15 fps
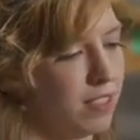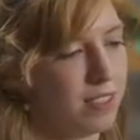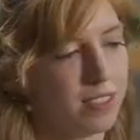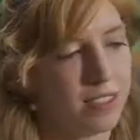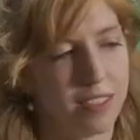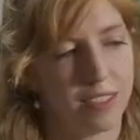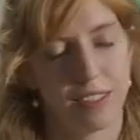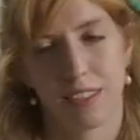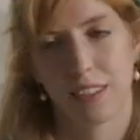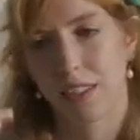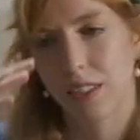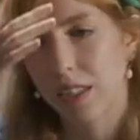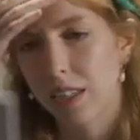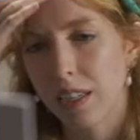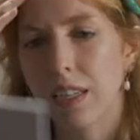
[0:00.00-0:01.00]
Yeah, the
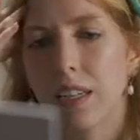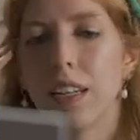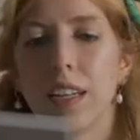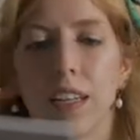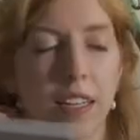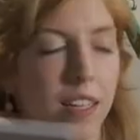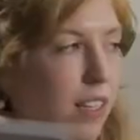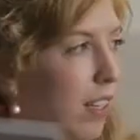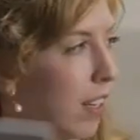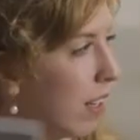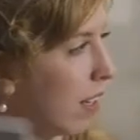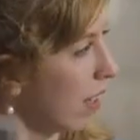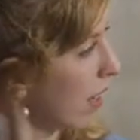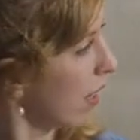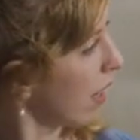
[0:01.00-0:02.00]
Mona Lisa is
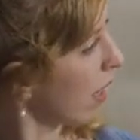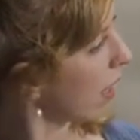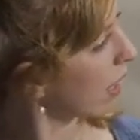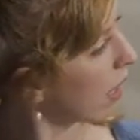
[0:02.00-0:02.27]
significant